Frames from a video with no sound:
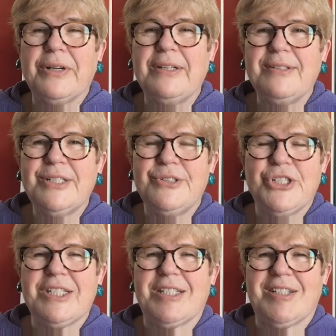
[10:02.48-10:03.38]
can also
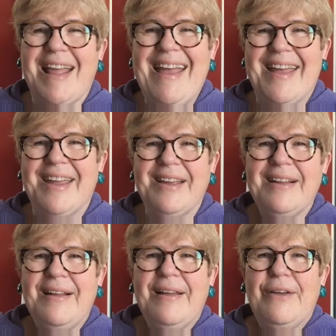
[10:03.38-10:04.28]
just say
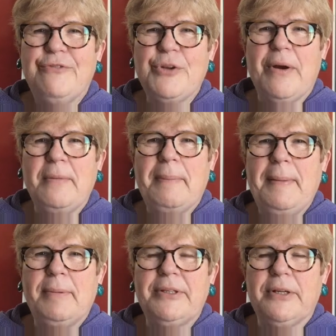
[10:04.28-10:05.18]
if there aren't
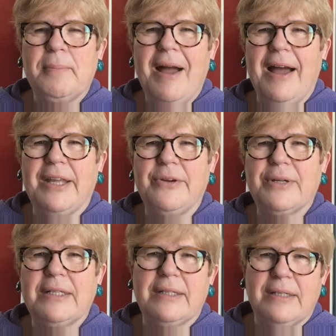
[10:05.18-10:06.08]
people nearby you
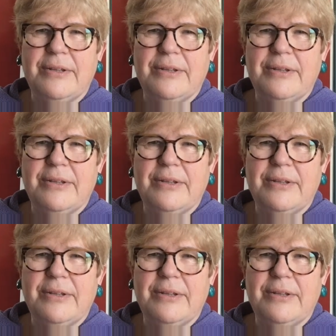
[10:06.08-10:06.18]
can